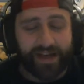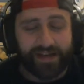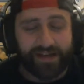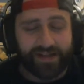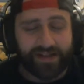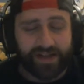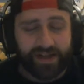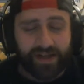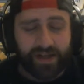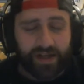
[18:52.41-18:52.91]
And
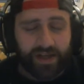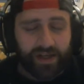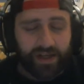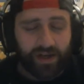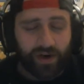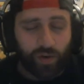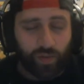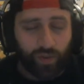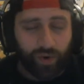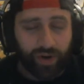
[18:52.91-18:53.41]
just,
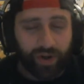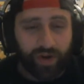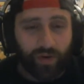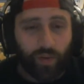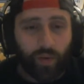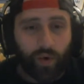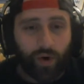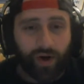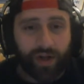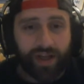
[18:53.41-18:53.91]
really
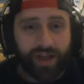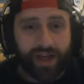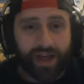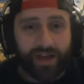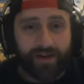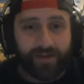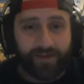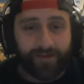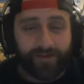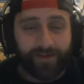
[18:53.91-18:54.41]
working
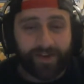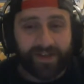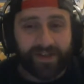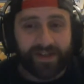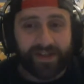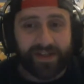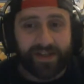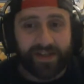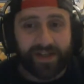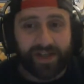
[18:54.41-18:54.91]
on
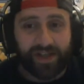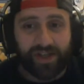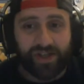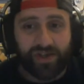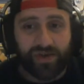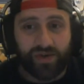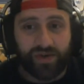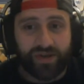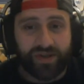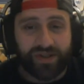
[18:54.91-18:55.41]
fixing the
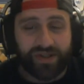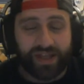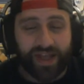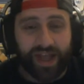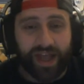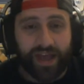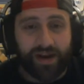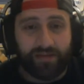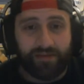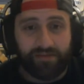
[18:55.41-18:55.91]
issues
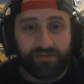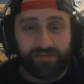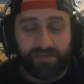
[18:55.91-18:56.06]
that,